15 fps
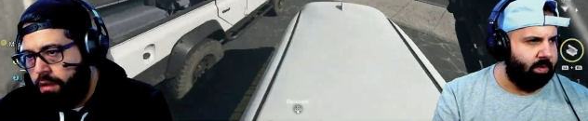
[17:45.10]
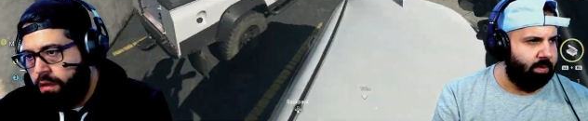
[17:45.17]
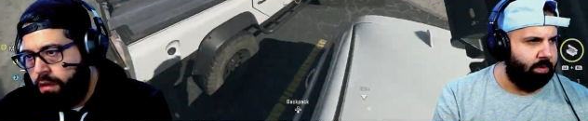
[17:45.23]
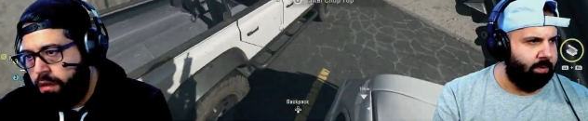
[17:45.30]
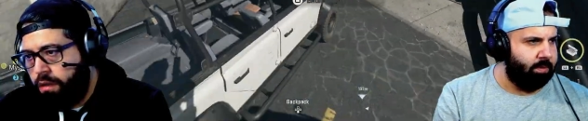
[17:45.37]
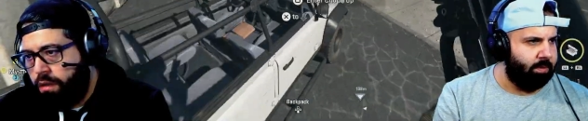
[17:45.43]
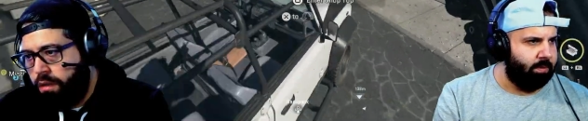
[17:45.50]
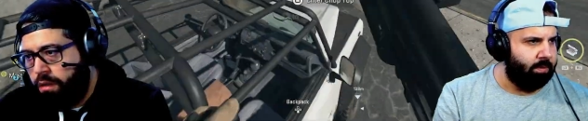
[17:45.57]

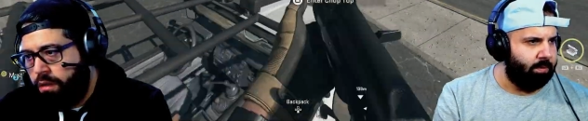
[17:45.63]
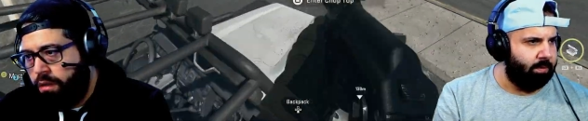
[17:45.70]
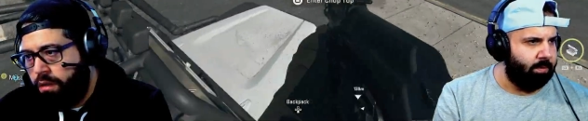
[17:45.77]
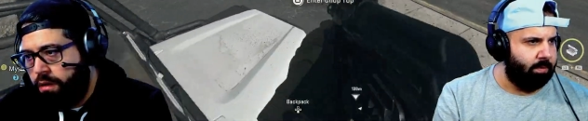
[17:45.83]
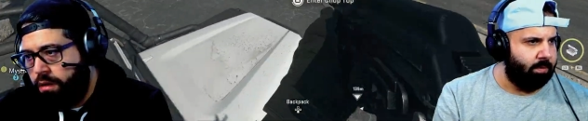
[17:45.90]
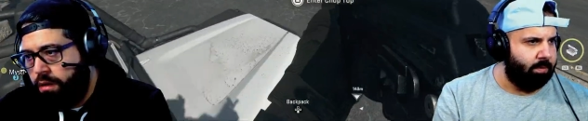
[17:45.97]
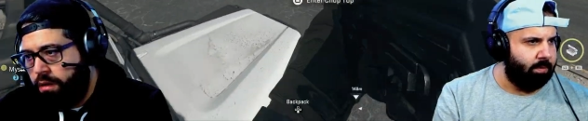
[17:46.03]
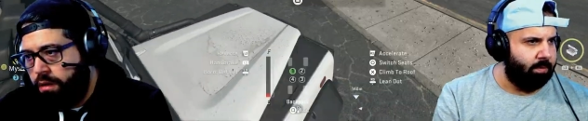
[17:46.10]

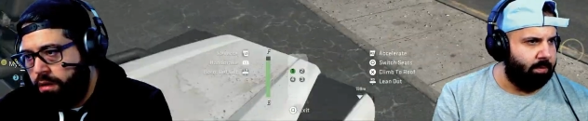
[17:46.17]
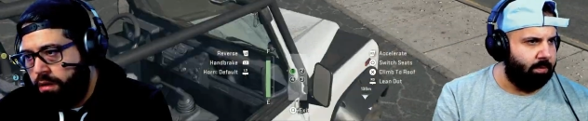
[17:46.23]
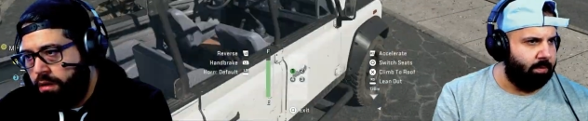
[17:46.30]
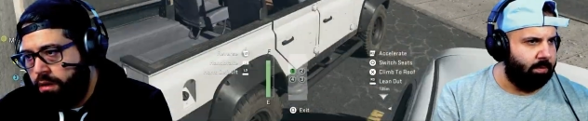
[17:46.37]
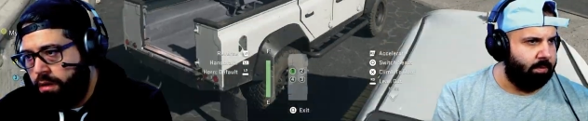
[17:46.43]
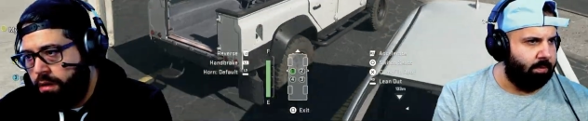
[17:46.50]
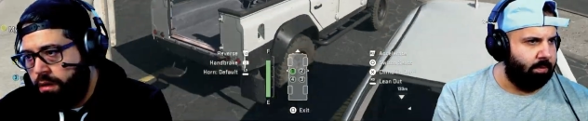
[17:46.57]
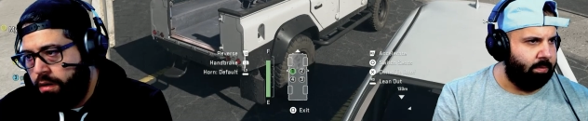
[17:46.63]

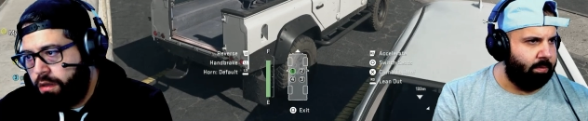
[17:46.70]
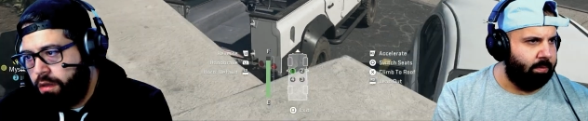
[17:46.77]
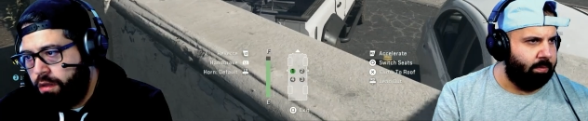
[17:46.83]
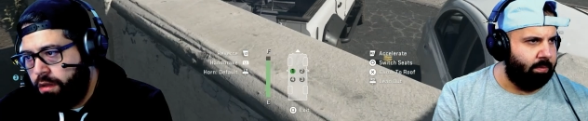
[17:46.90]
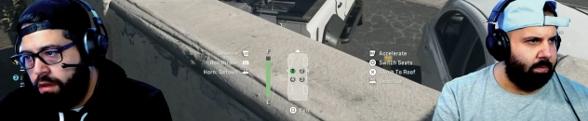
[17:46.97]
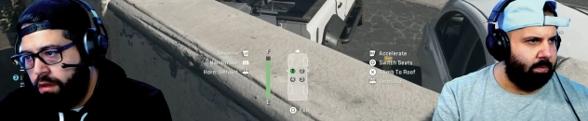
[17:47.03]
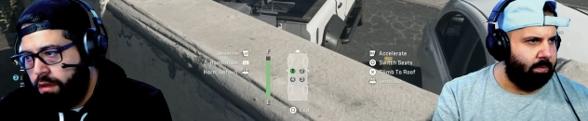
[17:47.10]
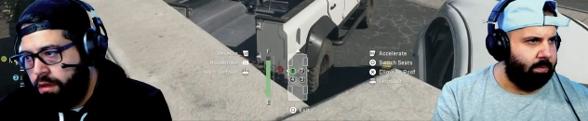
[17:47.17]

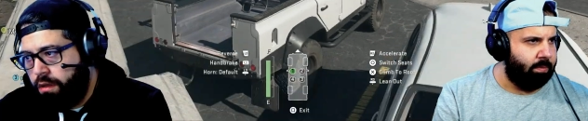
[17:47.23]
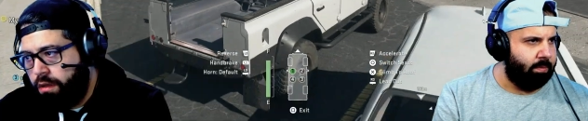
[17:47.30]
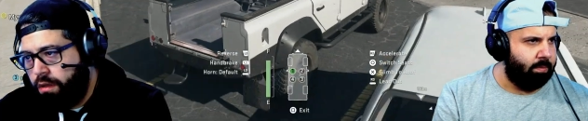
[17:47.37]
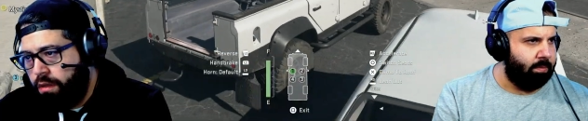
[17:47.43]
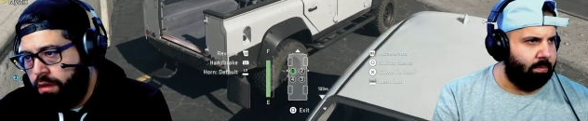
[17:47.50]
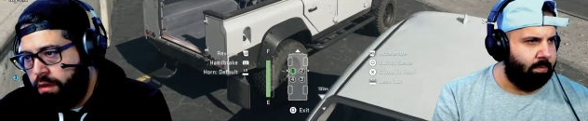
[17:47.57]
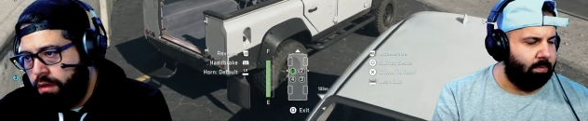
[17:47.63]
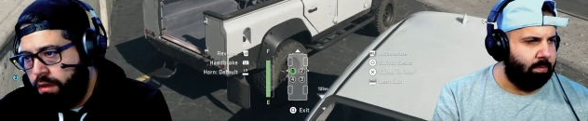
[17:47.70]

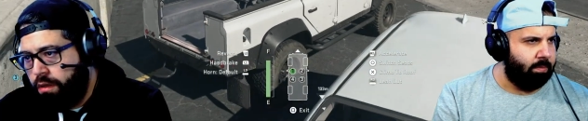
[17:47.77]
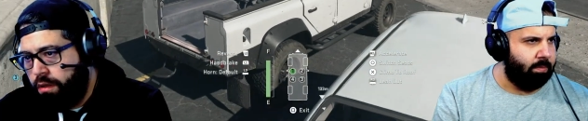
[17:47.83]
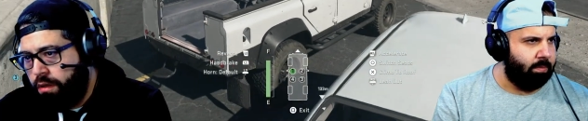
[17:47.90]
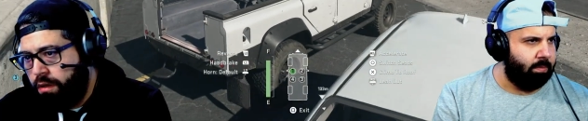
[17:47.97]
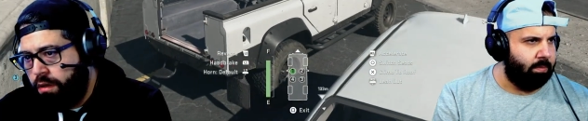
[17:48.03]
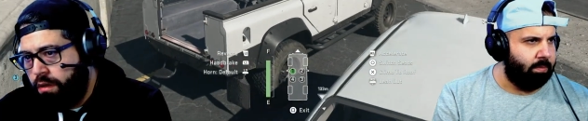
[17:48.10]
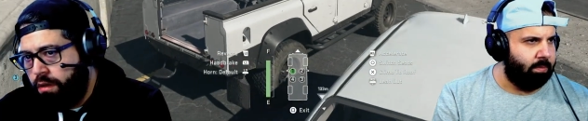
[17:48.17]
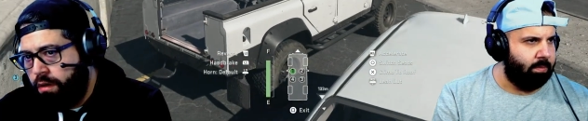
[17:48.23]

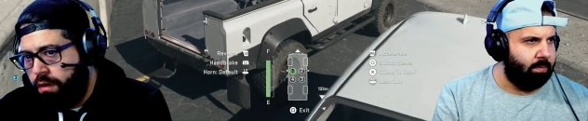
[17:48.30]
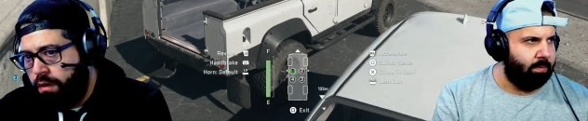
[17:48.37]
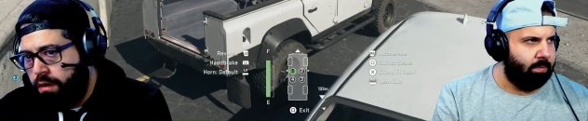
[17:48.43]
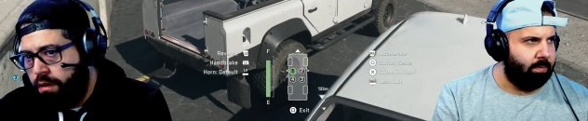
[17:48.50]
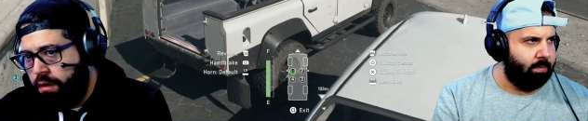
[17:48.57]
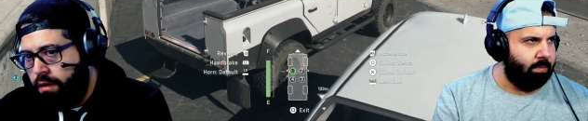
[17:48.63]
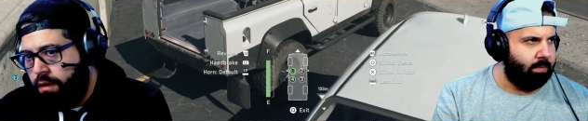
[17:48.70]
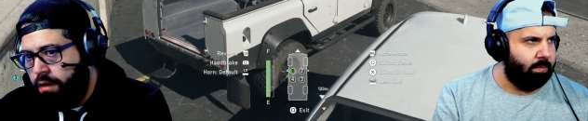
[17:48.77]

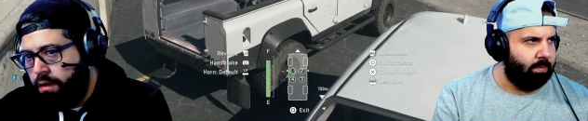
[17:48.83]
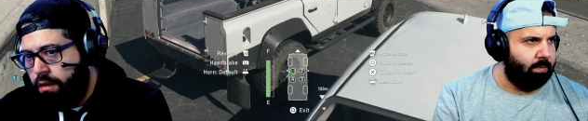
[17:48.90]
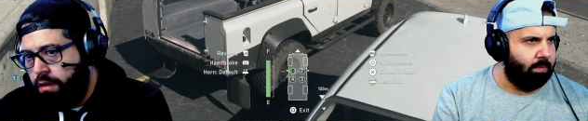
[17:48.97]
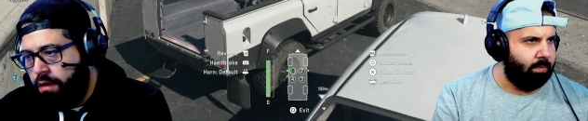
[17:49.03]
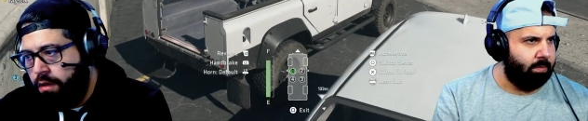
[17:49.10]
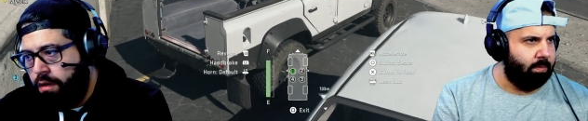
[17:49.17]
(no one is talking)